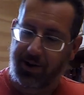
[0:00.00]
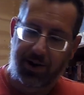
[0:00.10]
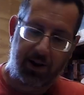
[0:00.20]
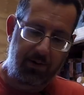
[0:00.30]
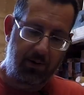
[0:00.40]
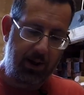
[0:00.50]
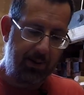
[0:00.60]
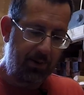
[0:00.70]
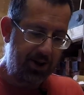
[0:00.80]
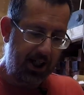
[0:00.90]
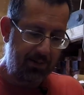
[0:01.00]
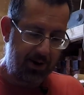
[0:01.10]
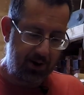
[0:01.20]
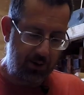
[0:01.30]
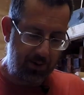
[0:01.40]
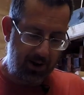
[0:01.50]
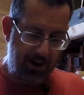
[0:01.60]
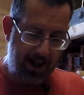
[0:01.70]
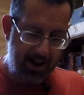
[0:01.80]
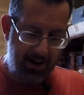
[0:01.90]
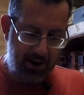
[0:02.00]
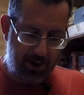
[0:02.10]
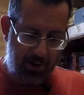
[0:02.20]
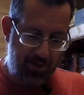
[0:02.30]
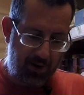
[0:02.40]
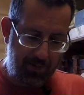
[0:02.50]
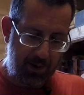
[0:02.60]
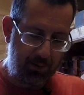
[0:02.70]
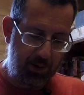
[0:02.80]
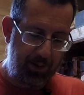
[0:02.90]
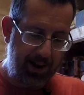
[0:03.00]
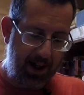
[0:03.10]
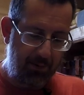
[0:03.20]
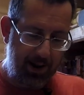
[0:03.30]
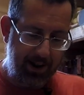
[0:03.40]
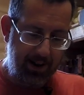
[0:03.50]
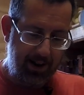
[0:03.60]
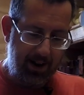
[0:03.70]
So where my segments are normally like that, the 25mm will be that way,